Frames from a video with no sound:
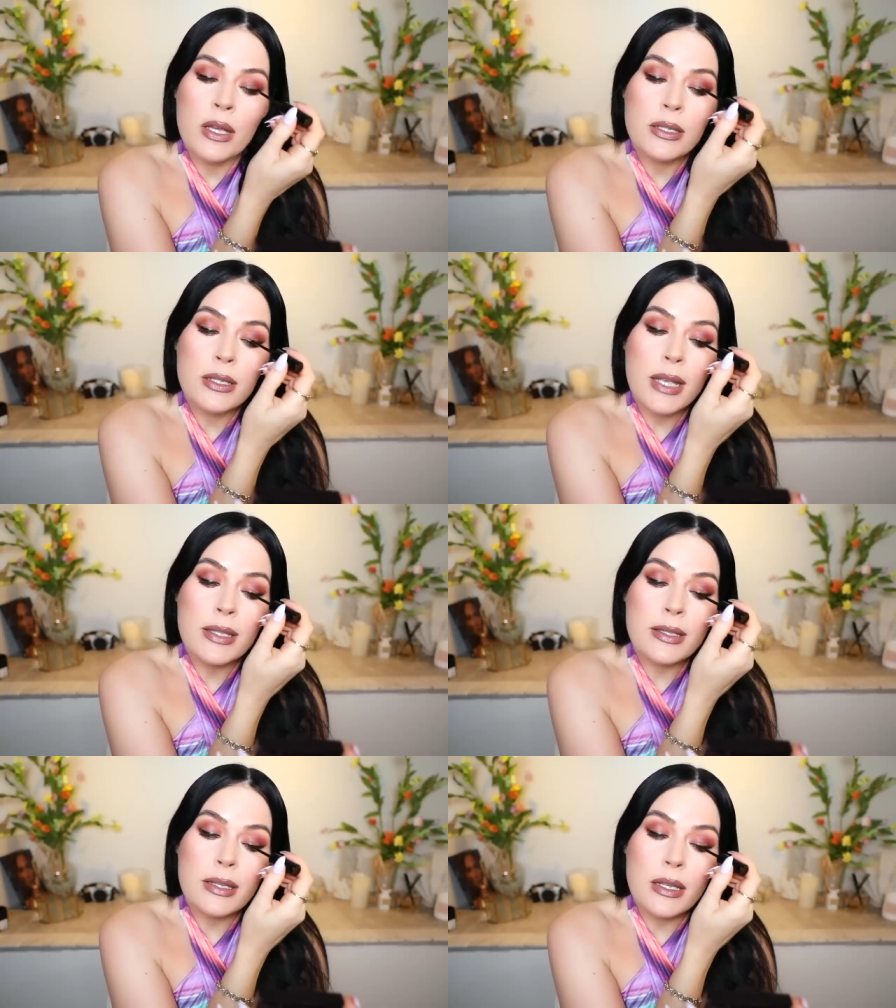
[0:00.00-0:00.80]

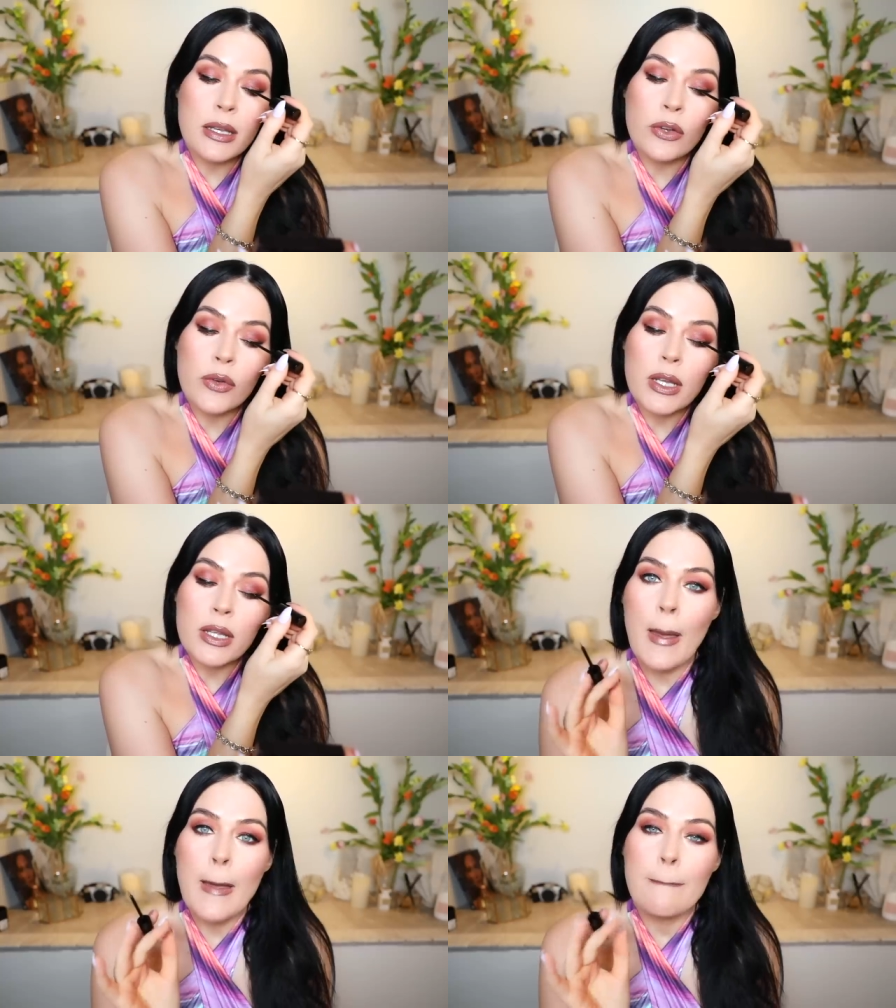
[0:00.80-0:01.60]
tested
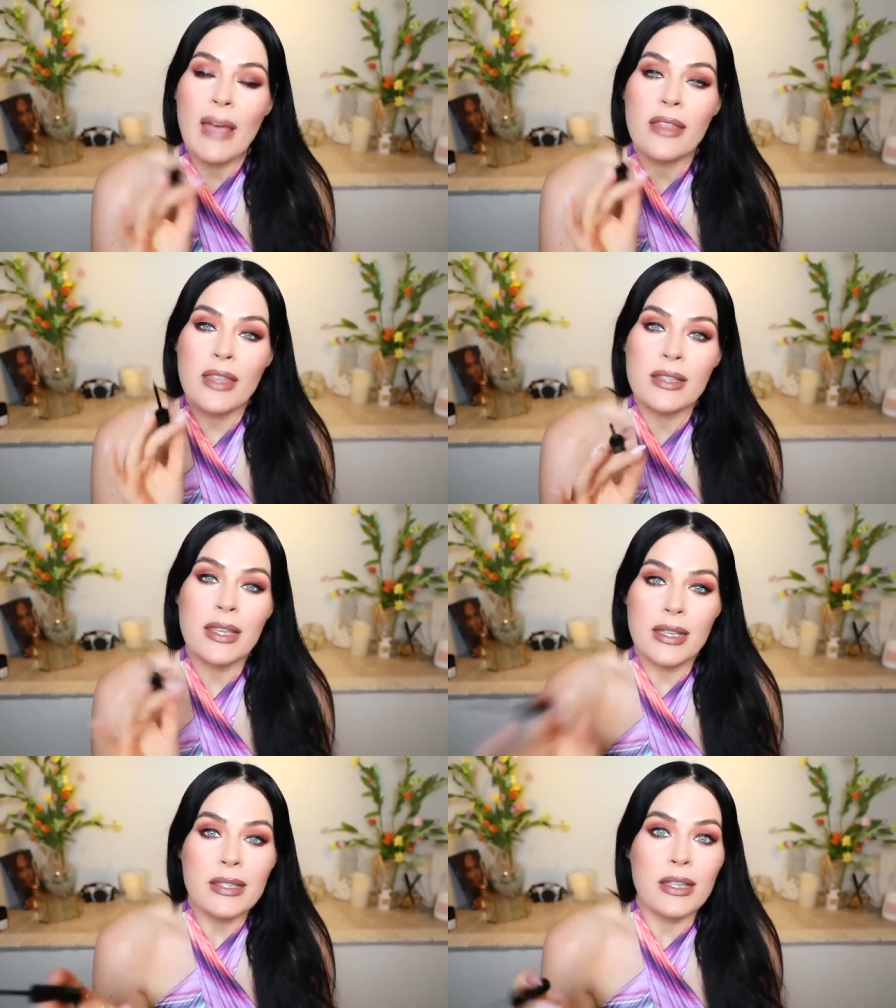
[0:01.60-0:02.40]
ingredients, and this
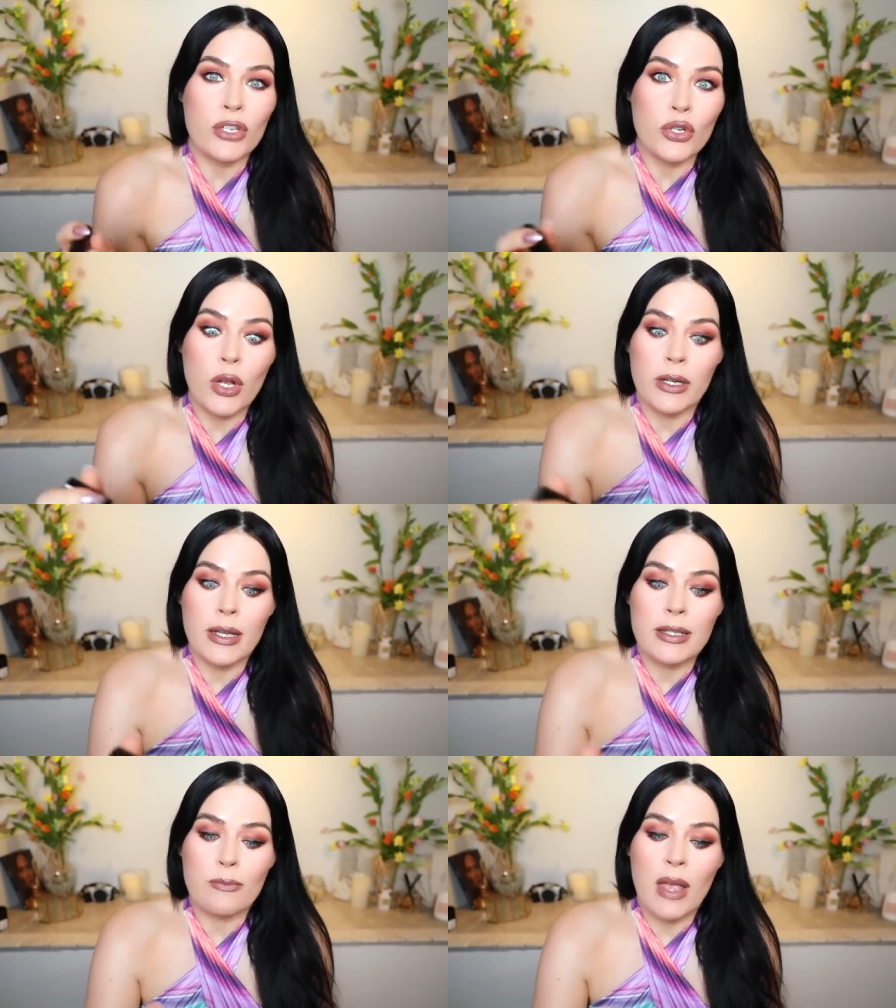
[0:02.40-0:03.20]
is the
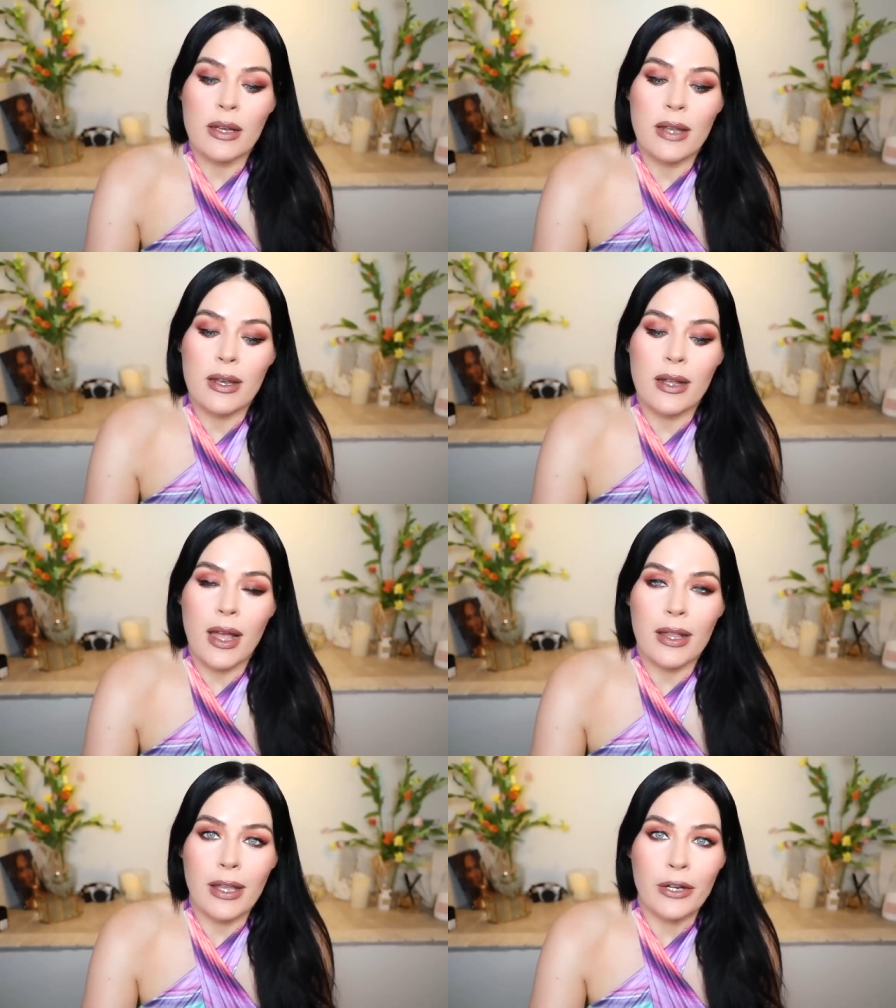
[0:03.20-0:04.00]
strongest magnetic
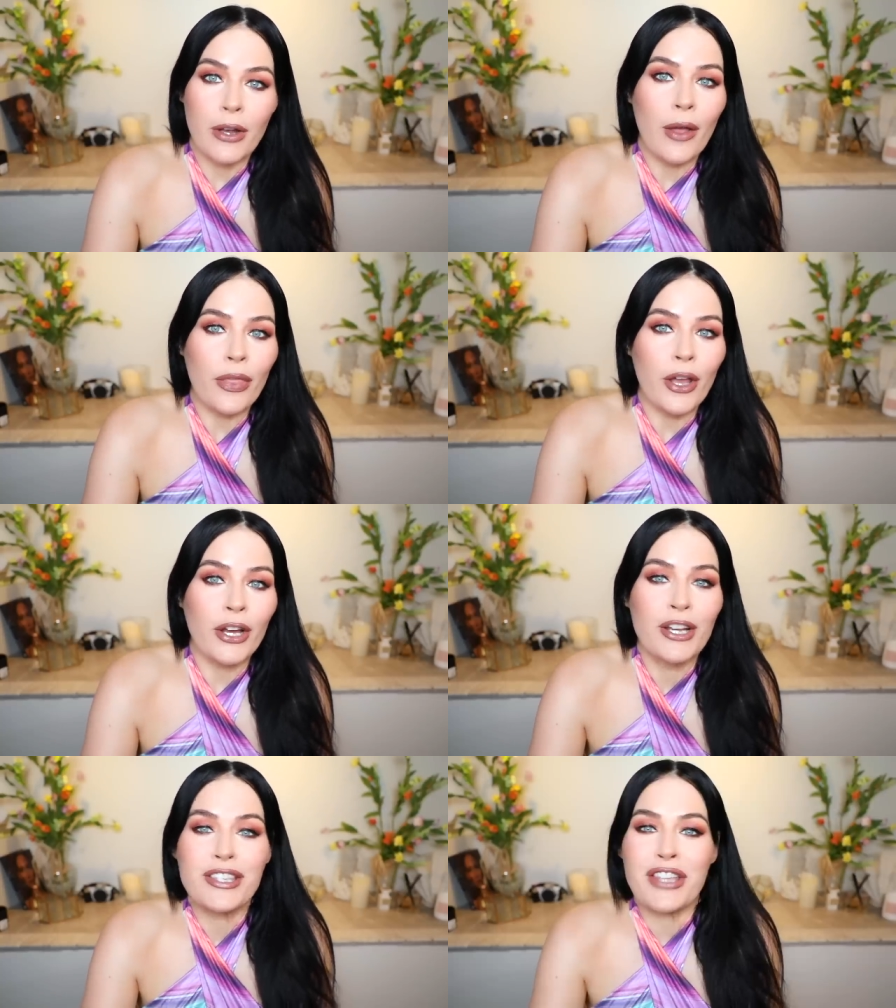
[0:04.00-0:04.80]
eyeliner out there.
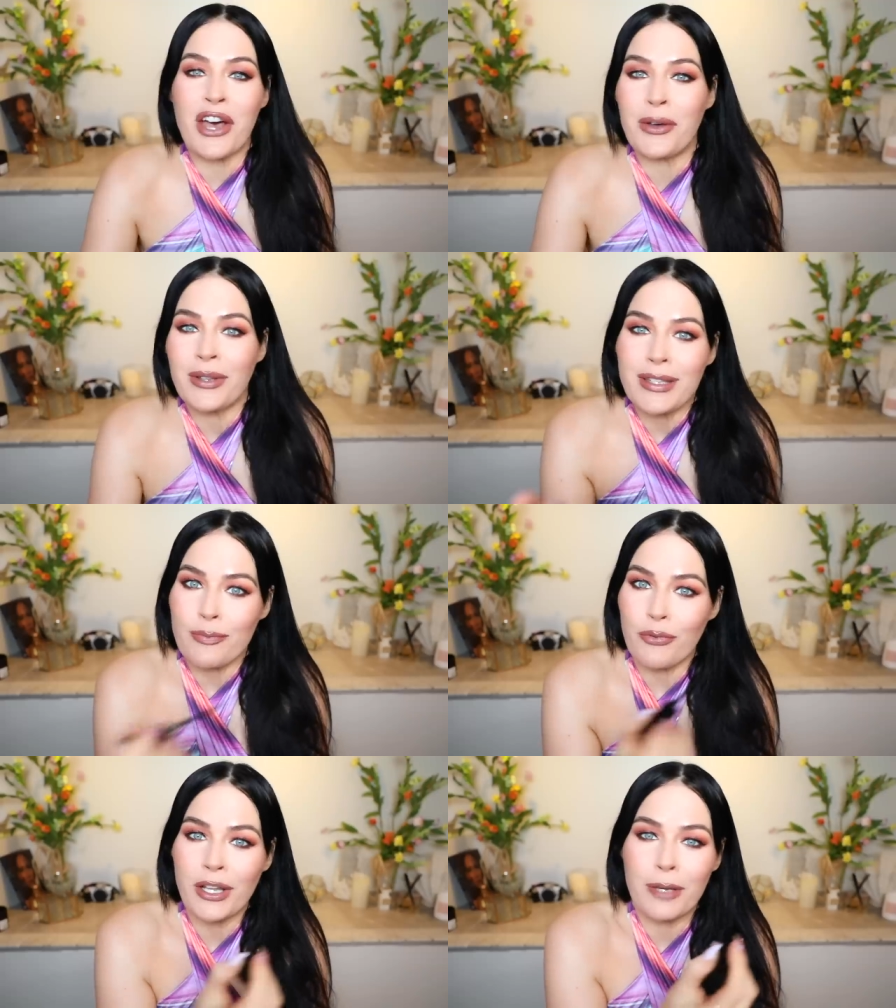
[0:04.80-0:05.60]
So it's
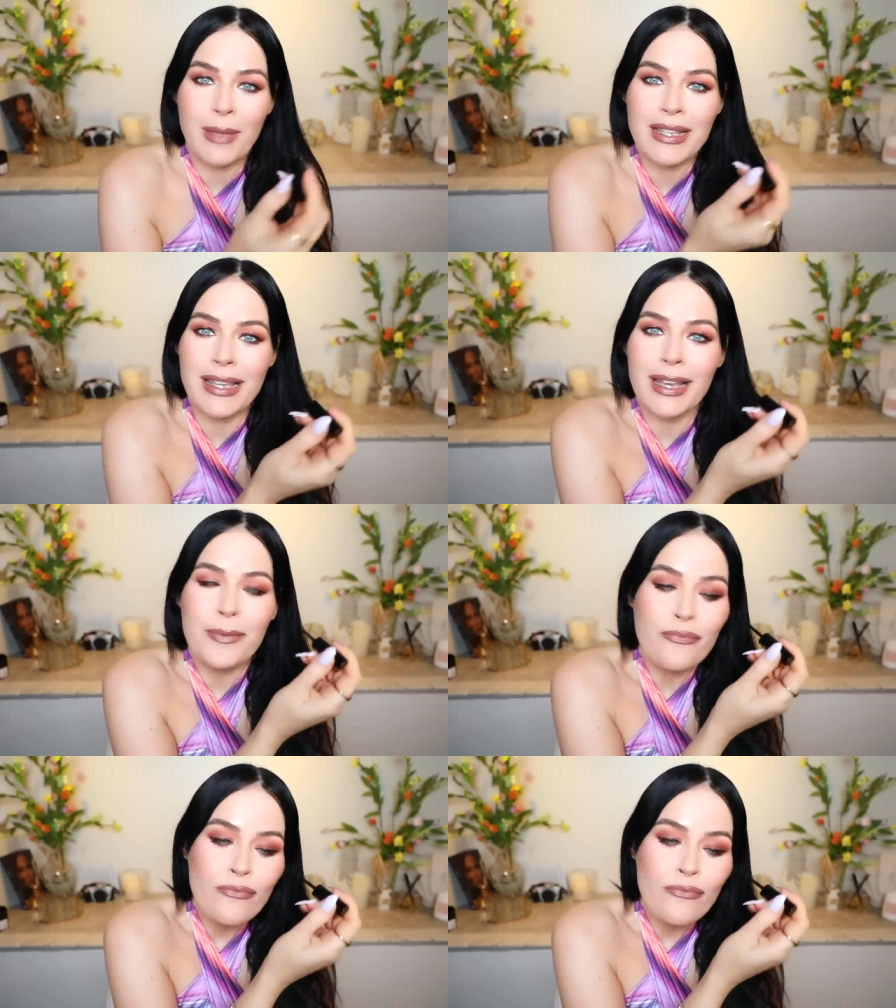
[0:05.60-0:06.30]
pretty amazing.